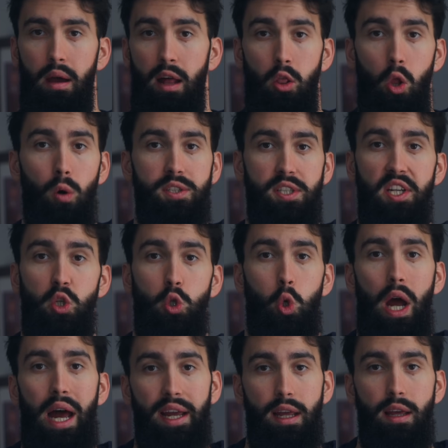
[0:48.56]
alongside
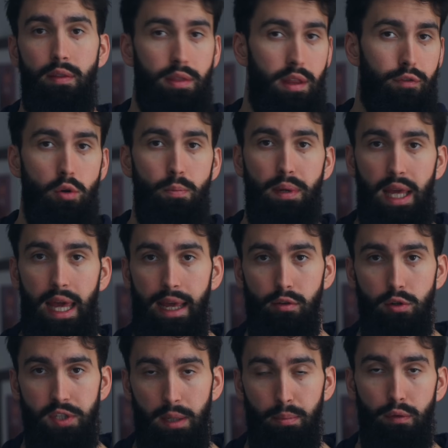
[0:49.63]
tracking different
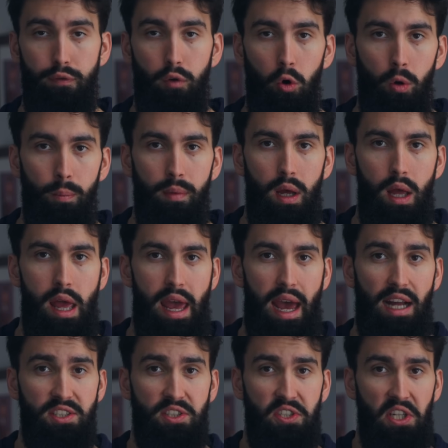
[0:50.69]
behaviors they perform
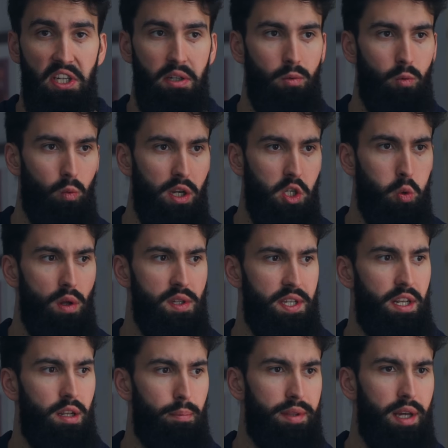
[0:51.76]
and see which ones
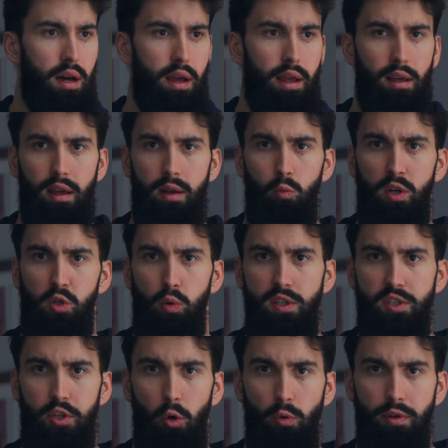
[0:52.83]
end up dying and which
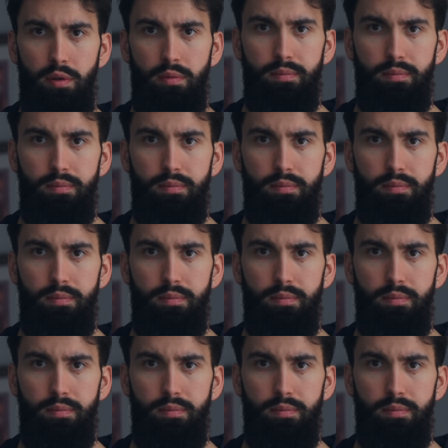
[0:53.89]
ones don't.